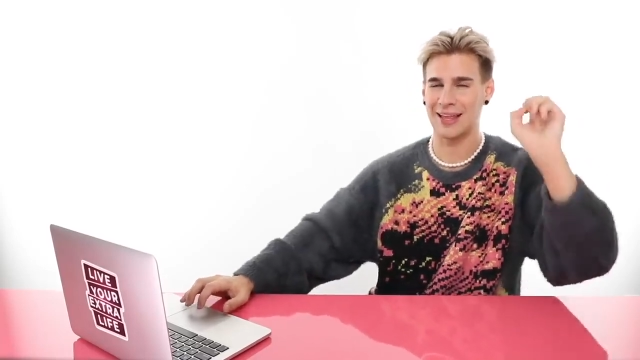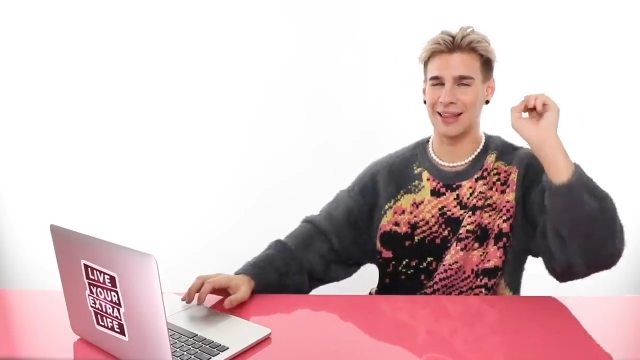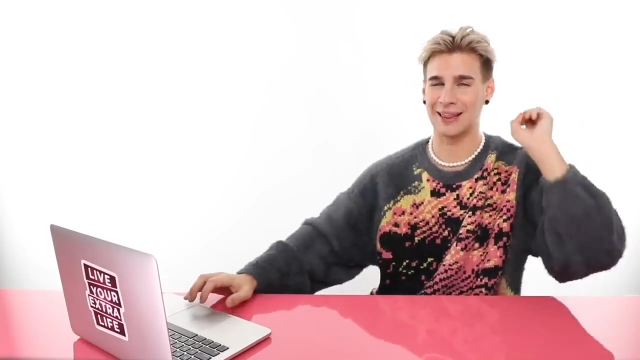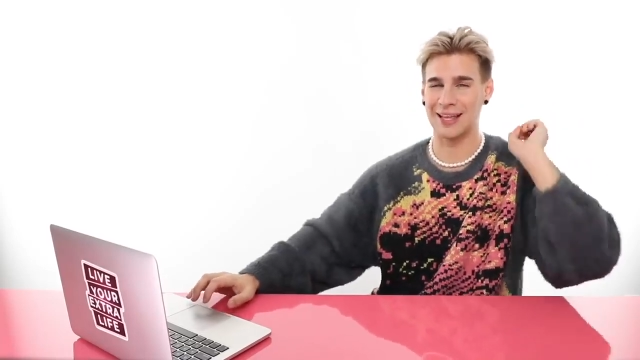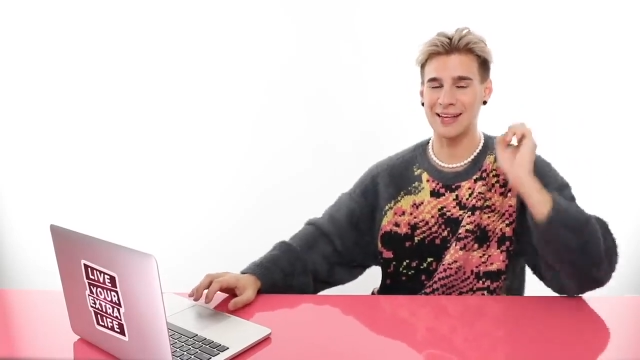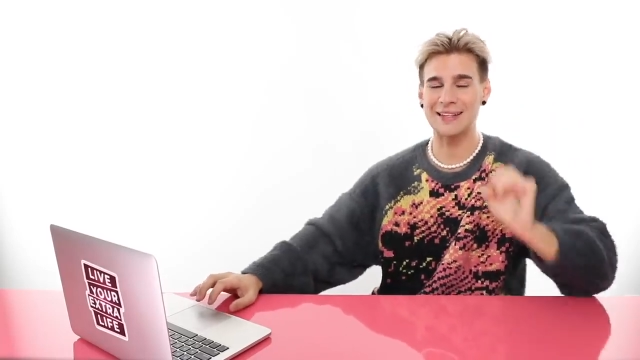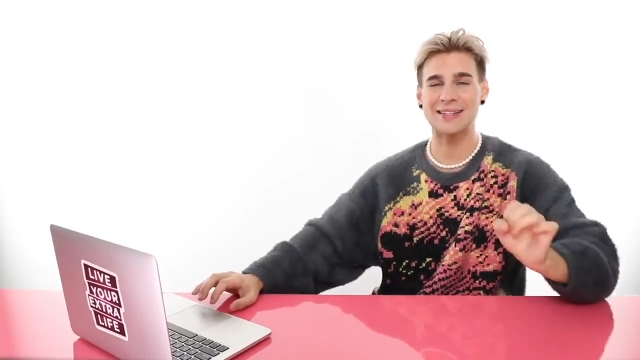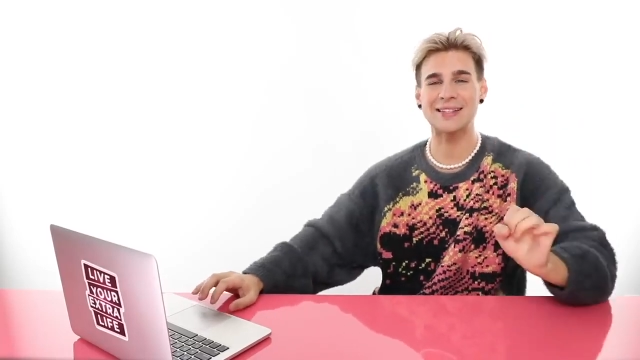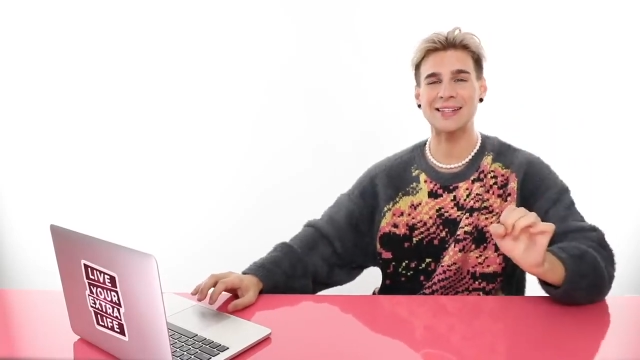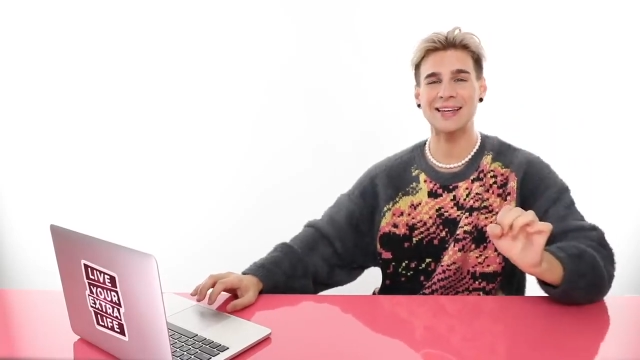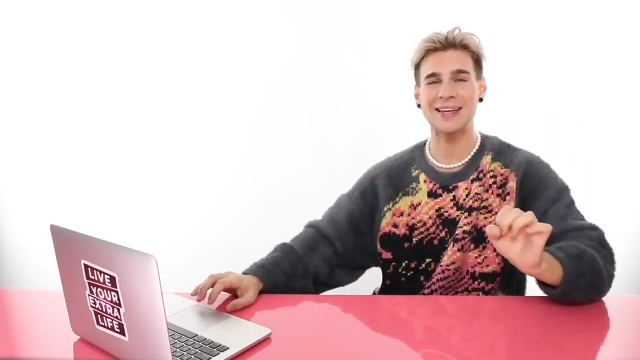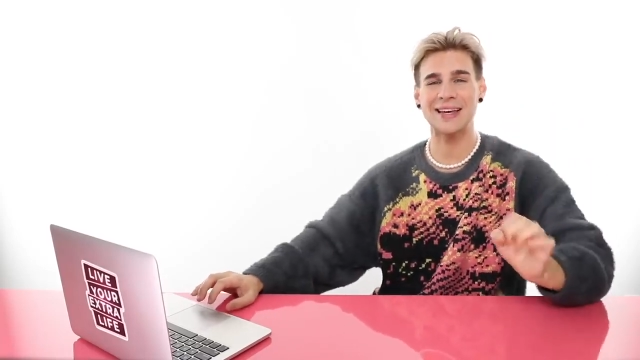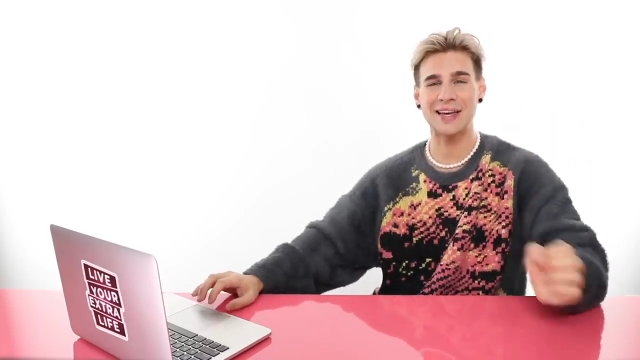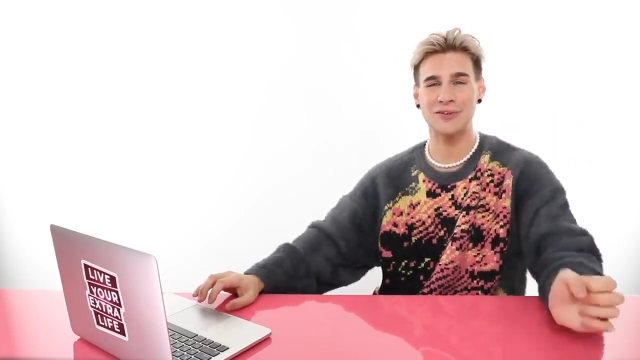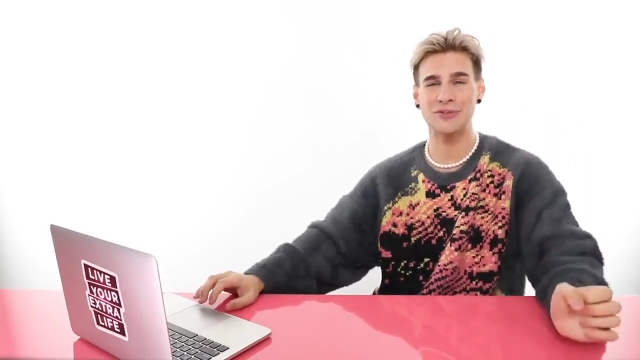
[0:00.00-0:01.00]
Let's
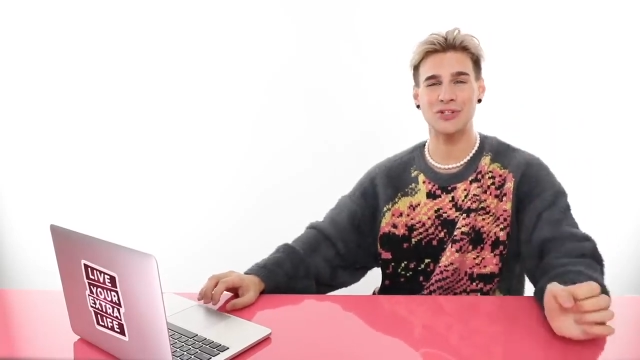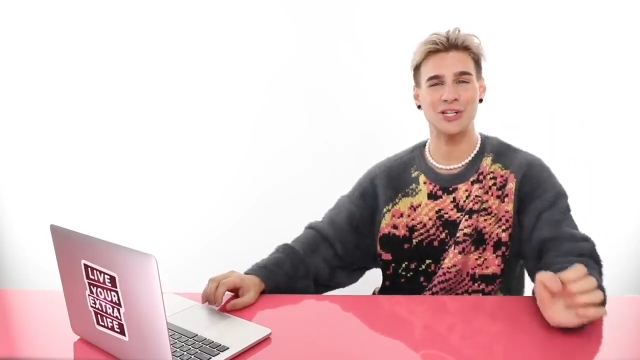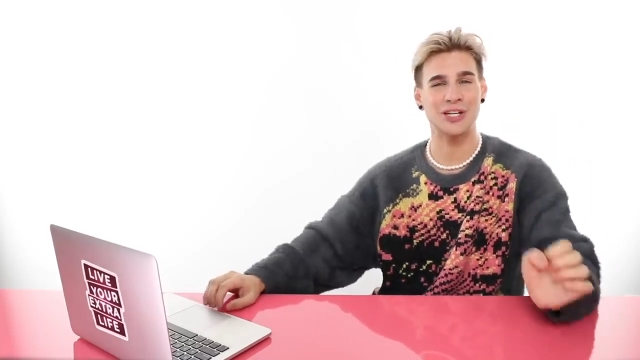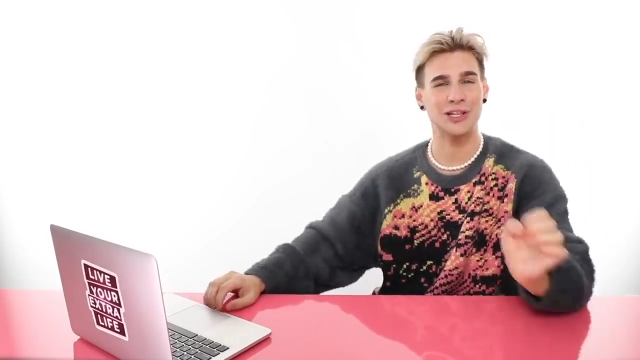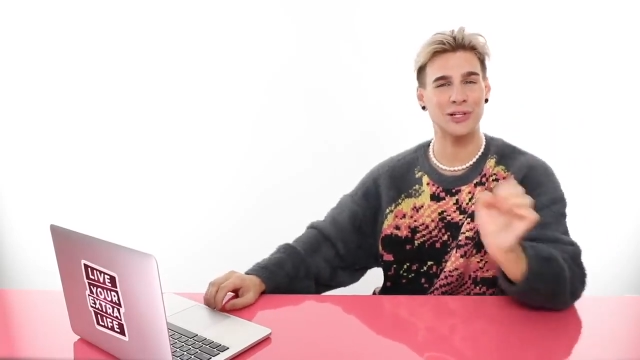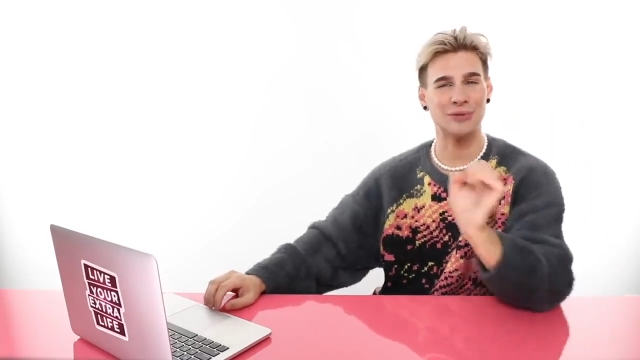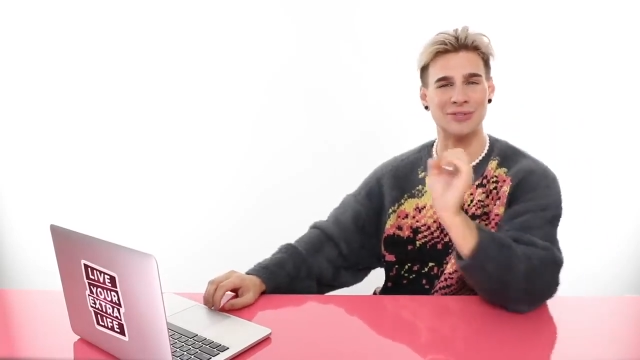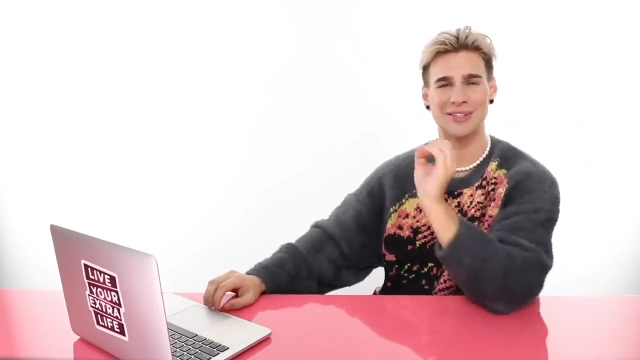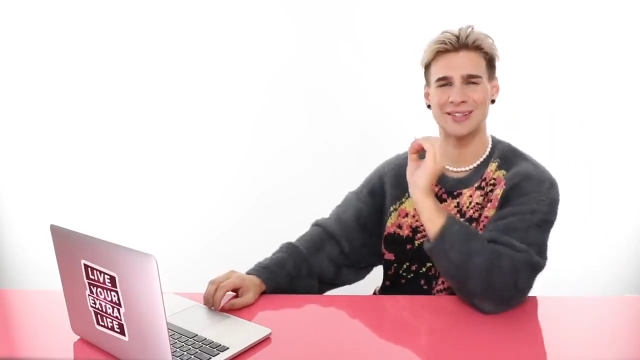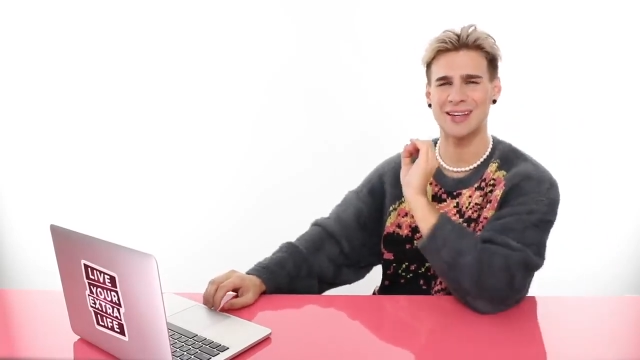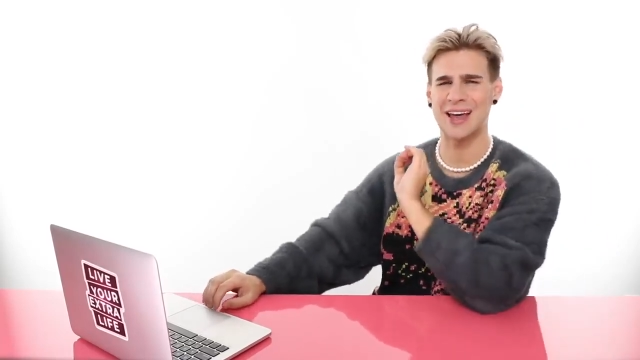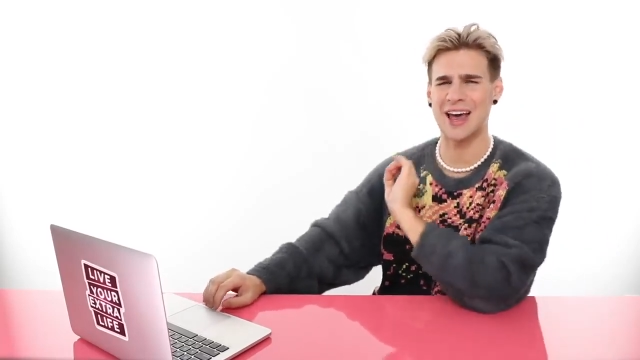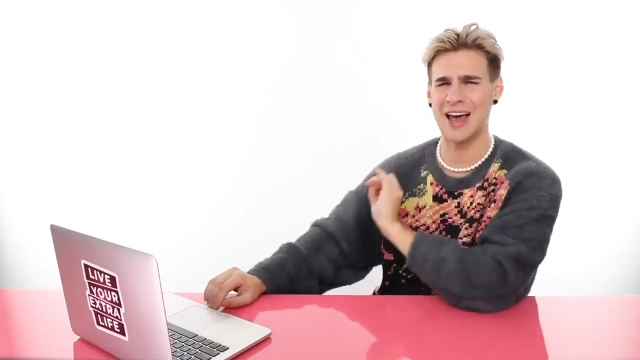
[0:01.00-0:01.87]
see if she loses